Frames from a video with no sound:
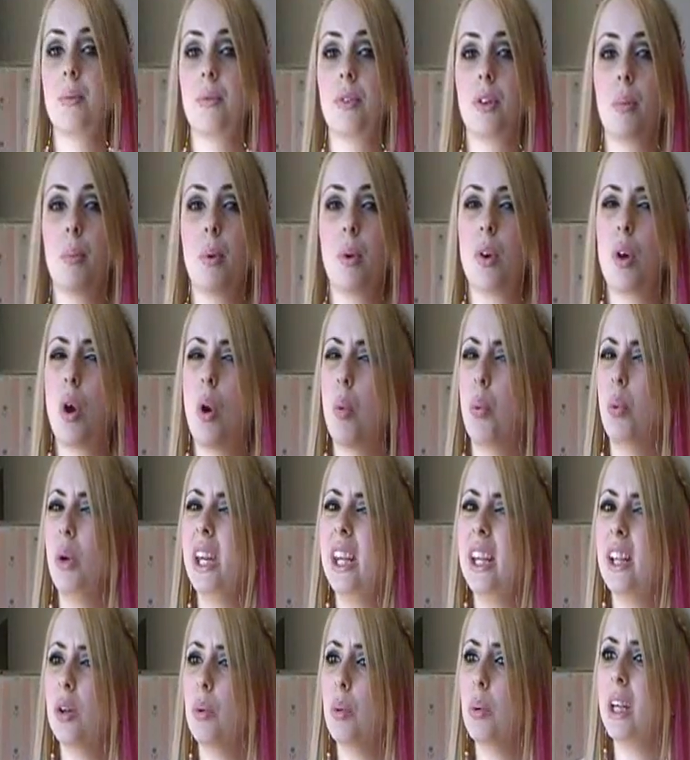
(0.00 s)
them for about a
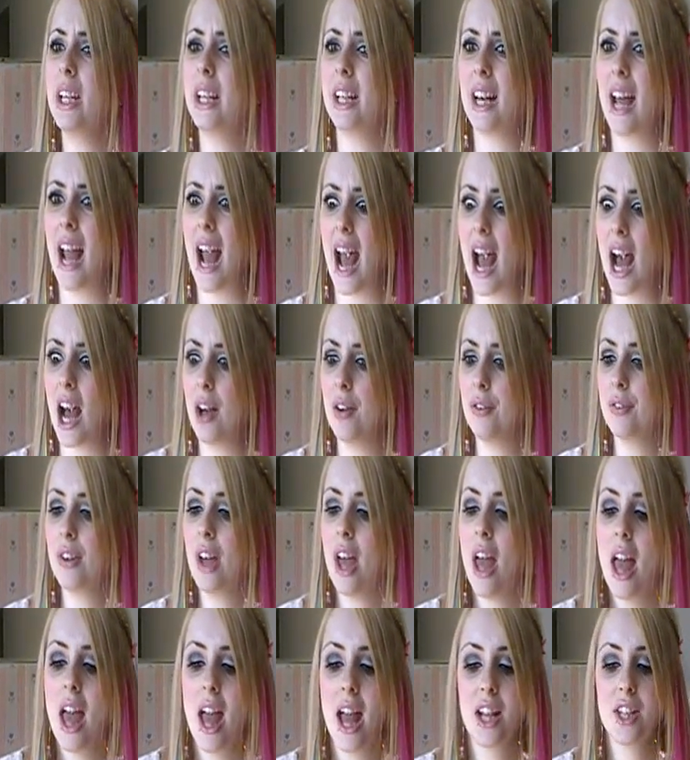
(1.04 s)
week, week and a half,
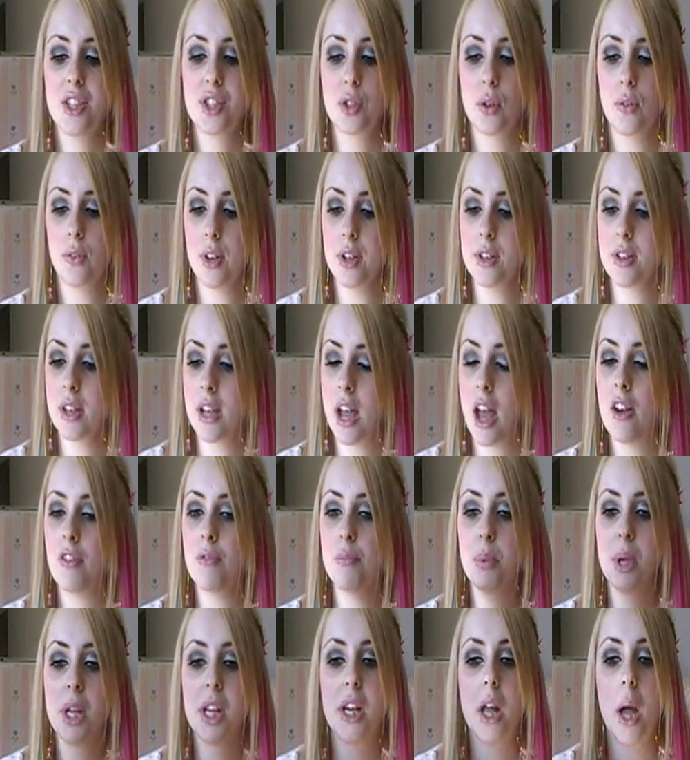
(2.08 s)
and so far they
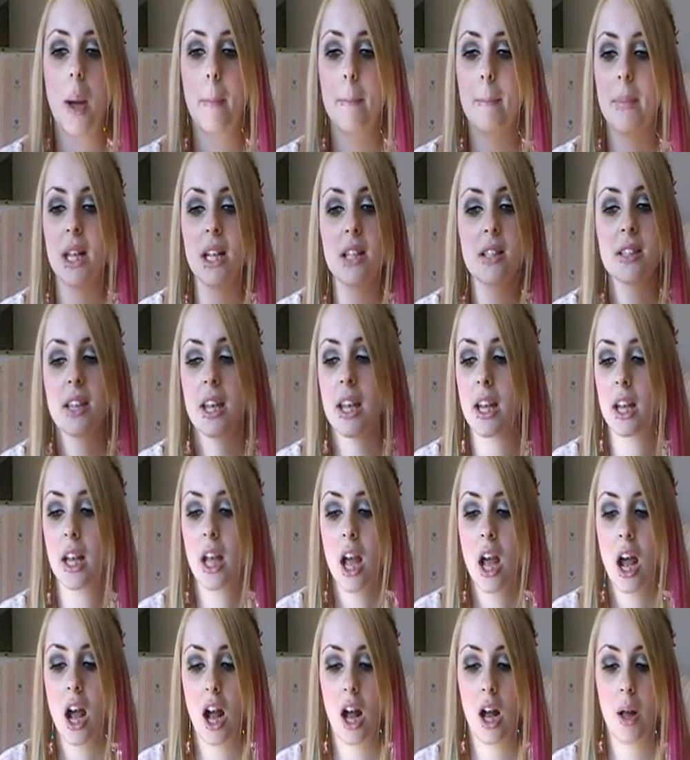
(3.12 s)
have been amazing.
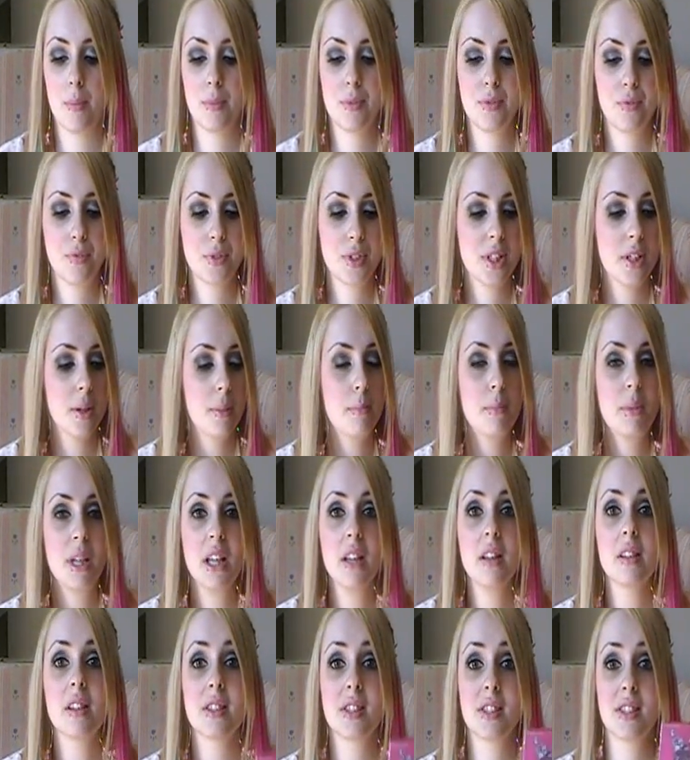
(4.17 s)
Um, to me,
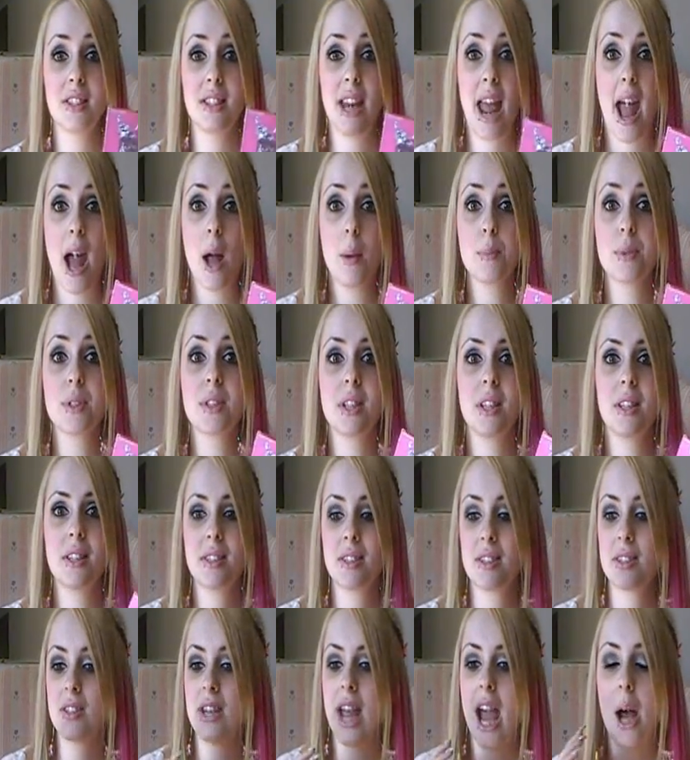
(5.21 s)
the snaps, they
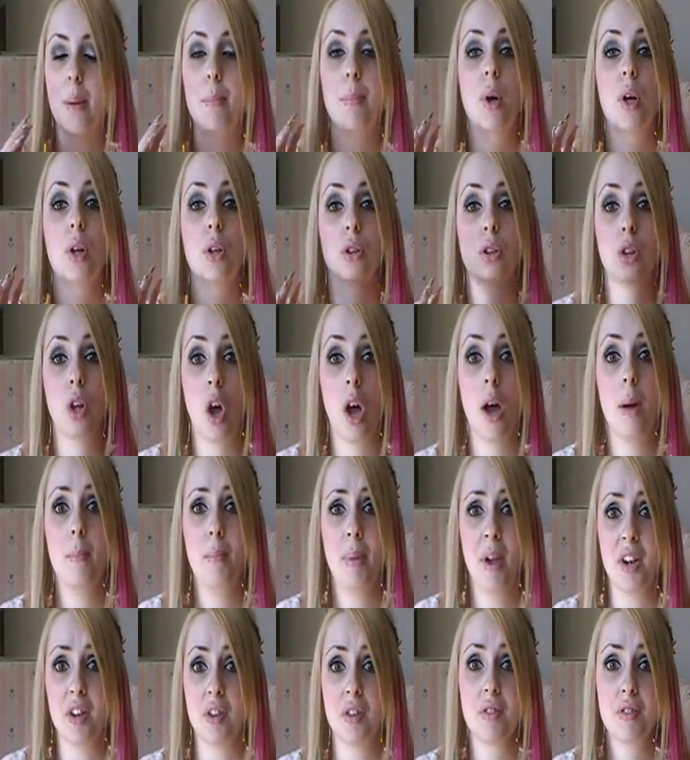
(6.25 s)
snap a lot
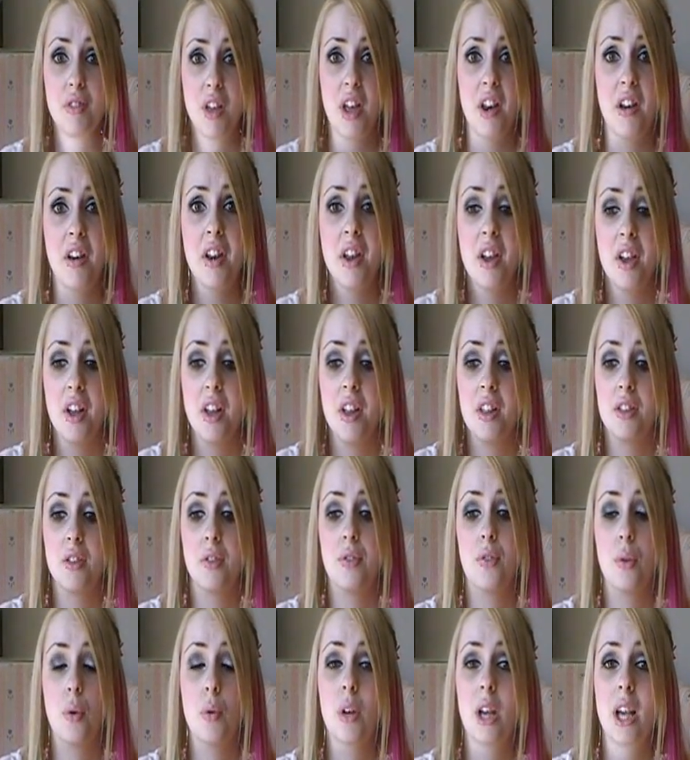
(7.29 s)
better than the
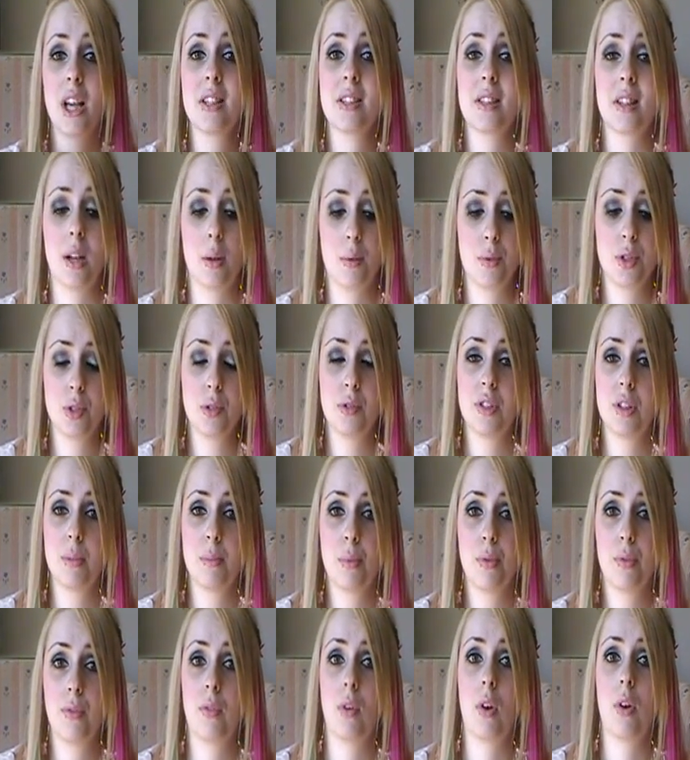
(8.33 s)
phone case that I was
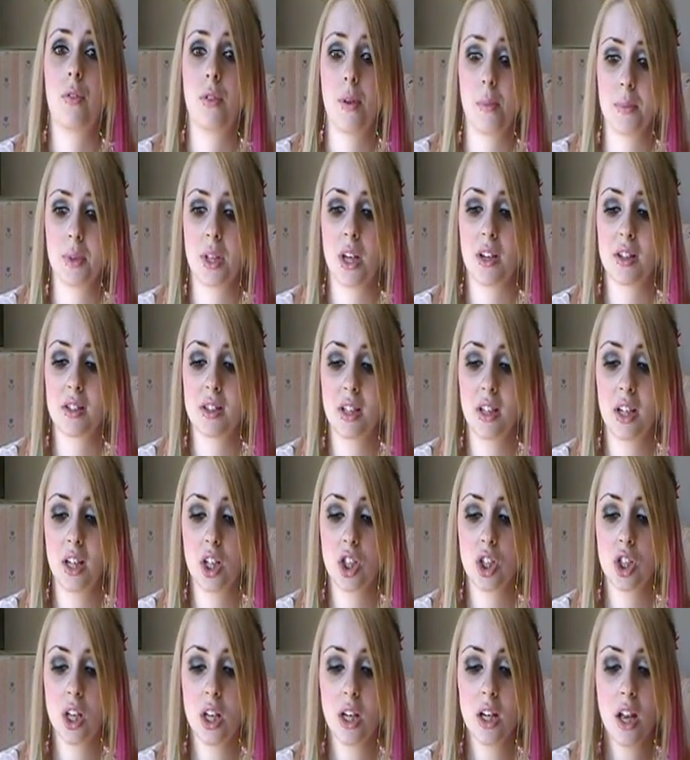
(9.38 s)
using before from Lux
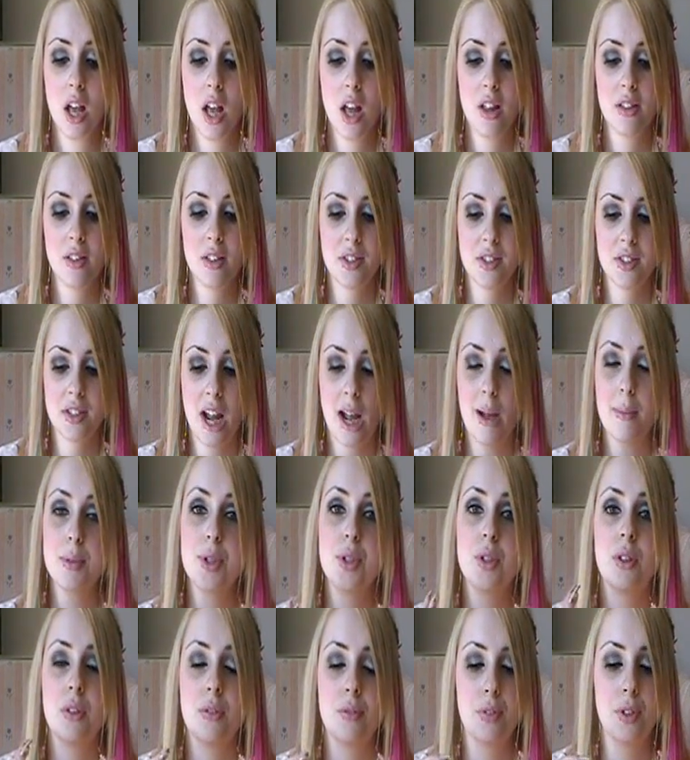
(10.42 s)
Addiction. The snaps
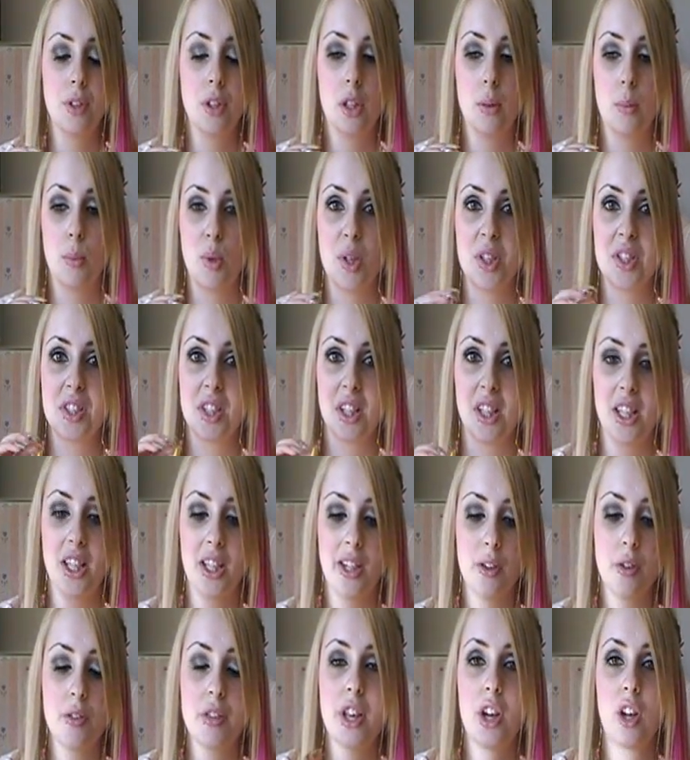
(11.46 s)
you can feel are more
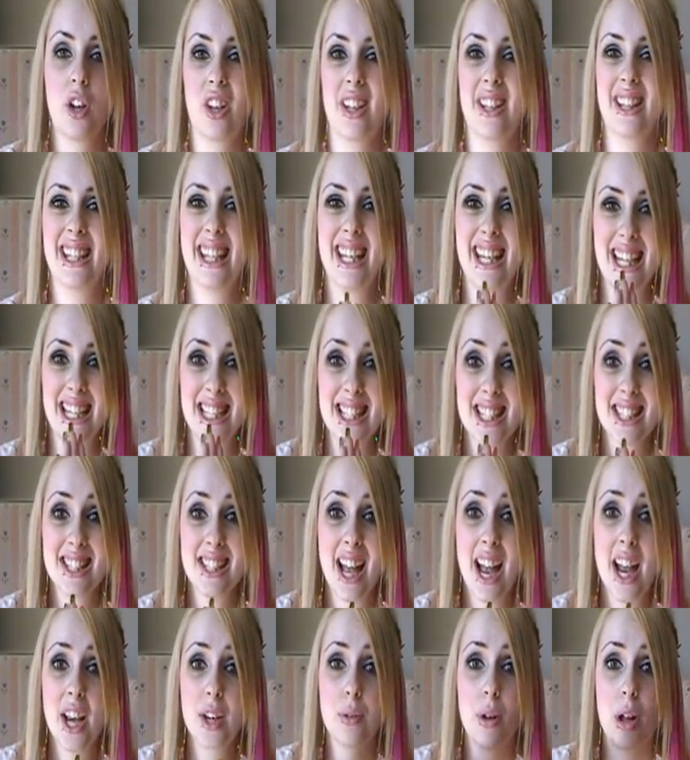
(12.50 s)
secure. They are in the
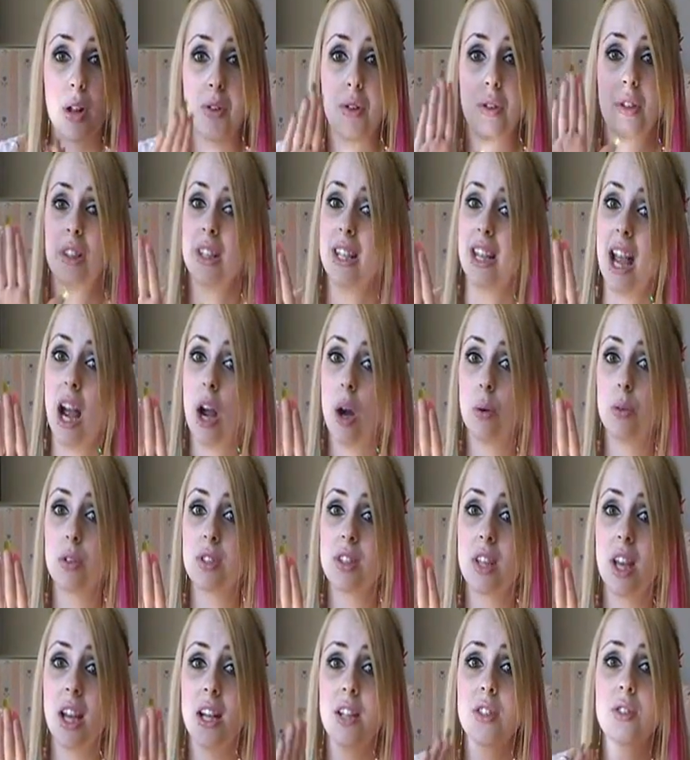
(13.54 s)
inside rather than the
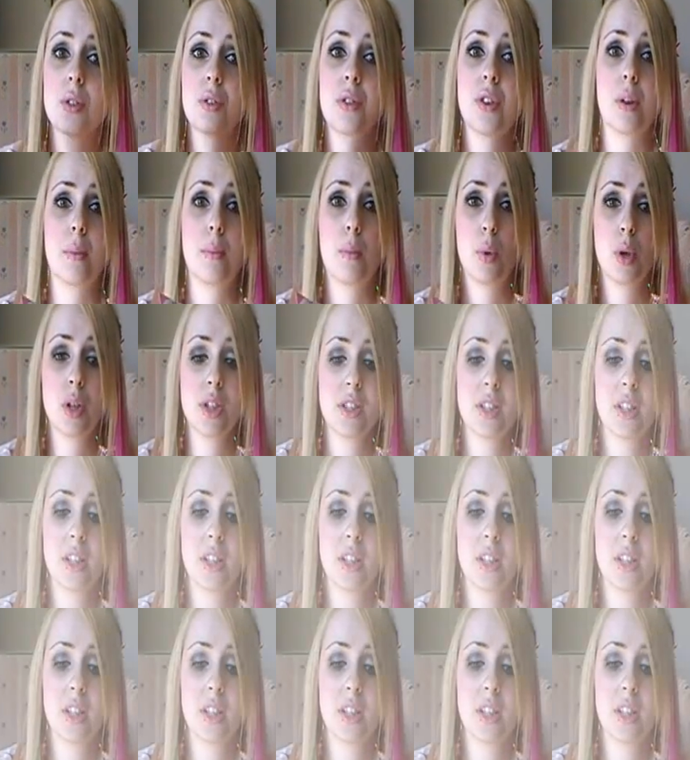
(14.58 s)
outside, so they're more